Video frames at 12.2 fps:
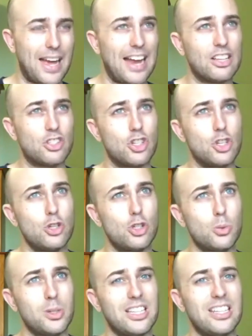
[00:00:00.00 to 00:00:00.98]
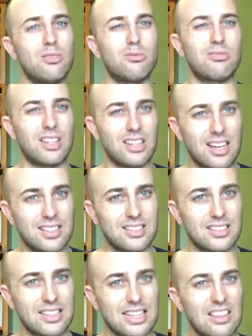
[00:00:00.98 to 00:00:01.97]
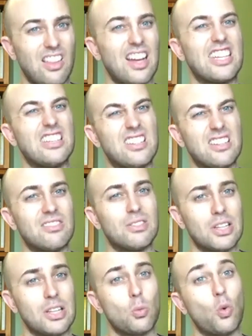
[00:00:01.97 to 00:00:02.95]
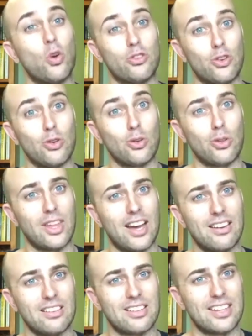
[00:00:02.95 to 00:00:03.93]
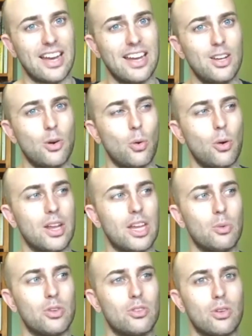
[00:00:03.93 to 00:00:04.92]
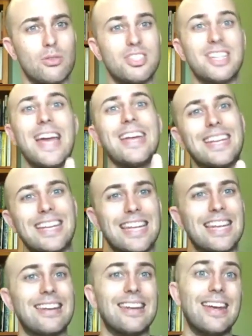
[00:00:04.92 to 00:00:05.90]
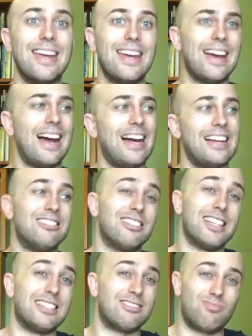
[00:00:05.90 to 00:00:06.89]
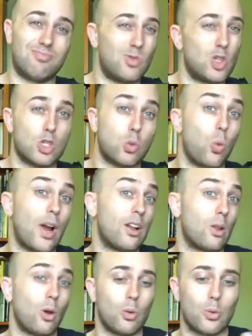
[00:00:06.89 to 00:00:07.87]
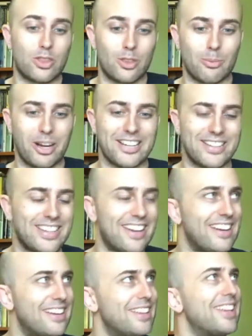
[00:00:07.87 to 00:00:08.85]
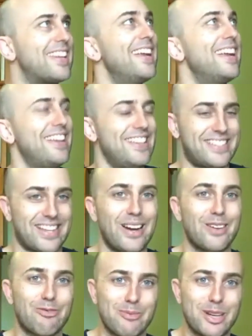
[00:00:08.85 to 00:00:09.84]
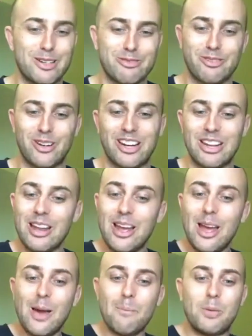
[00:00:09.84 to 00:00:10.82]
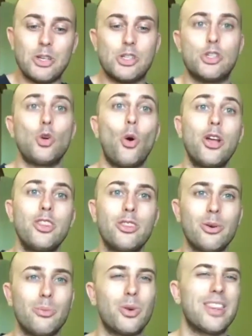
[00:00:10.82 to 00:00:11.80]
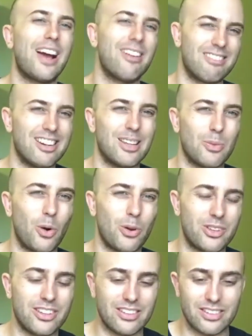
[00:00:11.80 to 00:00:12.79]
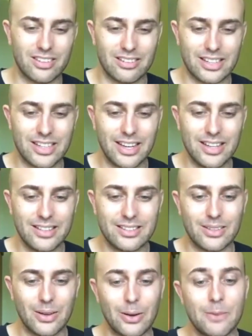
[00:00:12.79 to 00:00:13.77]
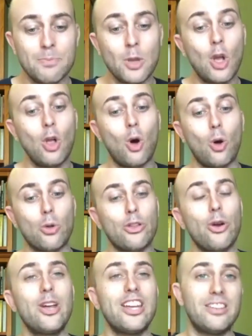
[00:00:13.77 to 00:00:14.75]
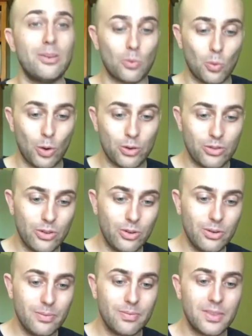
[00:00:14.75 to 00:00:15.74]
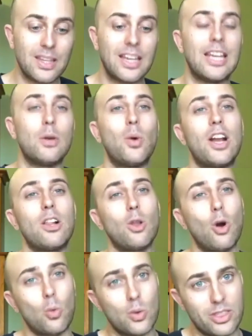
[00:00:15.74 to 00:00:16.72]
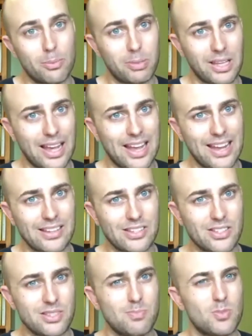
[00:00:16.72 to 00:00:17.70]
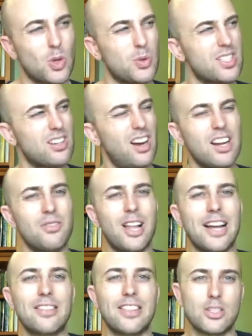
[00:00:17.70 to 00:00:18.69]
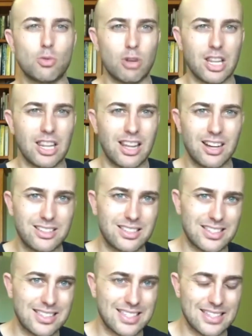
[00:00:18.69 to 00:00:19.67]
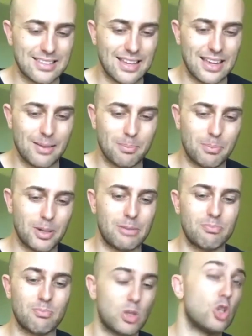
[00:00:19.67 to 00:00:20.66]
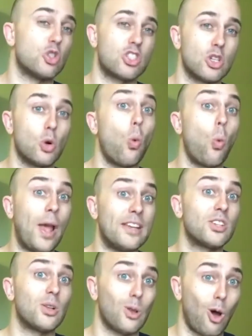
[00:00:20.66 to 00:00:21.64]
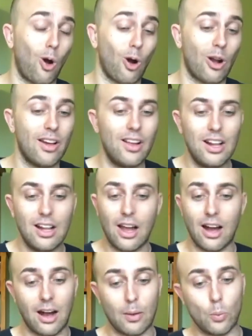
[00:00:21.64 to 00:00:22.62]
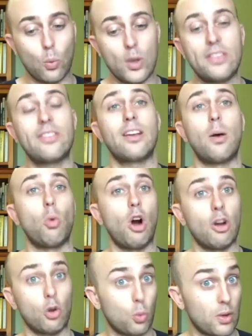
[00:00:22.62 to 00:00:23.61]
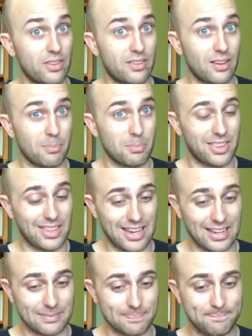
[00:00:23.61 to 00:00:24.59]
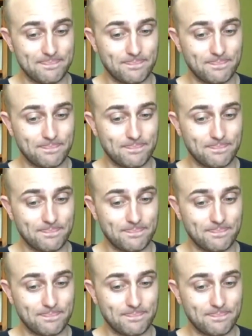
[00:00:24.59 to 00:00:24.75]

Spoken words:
And it's usually reluctantly, like he didn't really want to do that, okay? Or he was sort of taken in and it just went along with them. It's hard for me to define it. But join them without really wanting to, okay? So although he didn't want to, he went along with the plans. So it's kind of like there's reluctance in there, but you still went along with someone or with something.